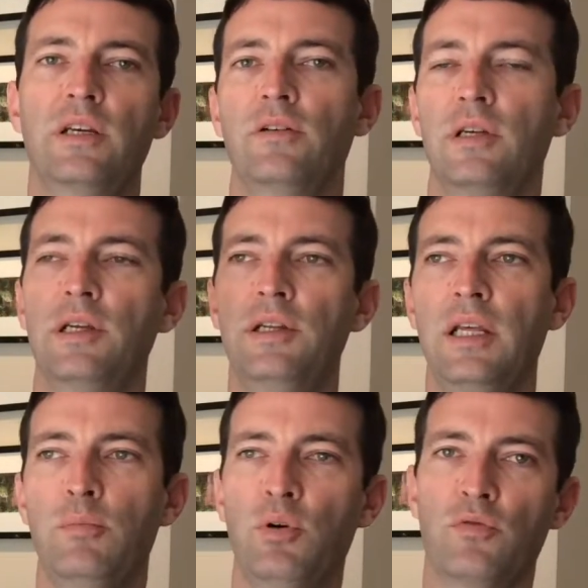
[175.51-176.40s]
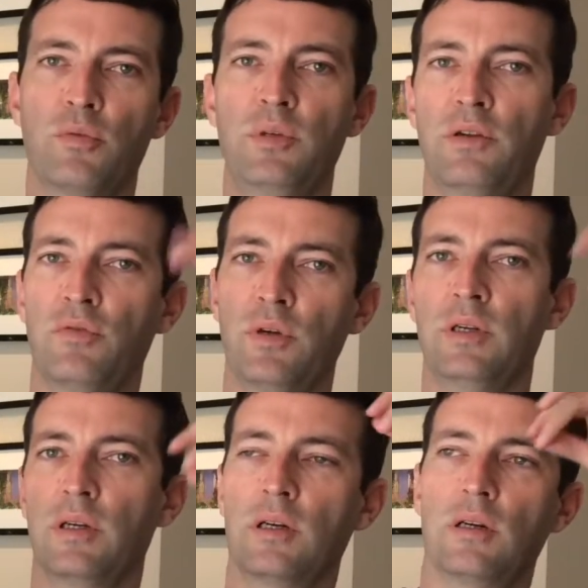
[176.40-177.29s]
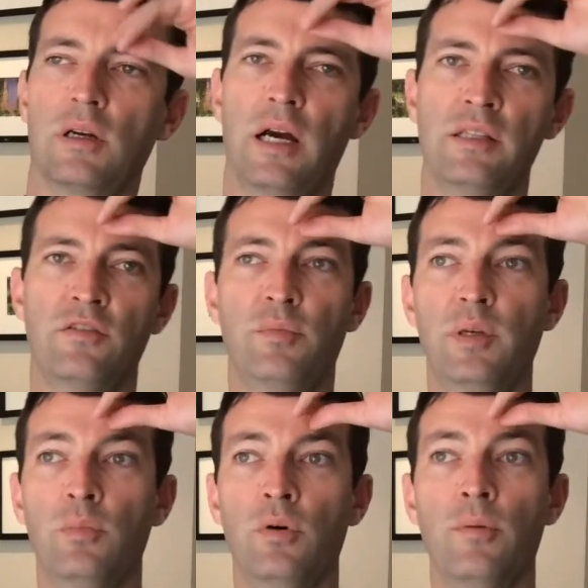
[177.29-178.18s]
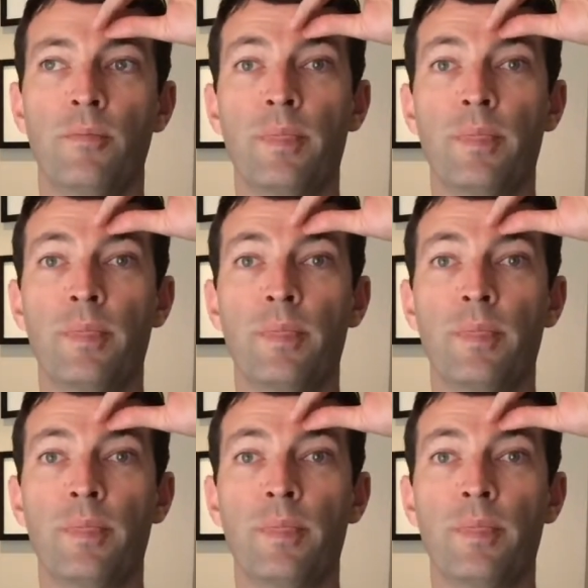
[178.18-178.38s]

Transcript: getting input from different kinds of people.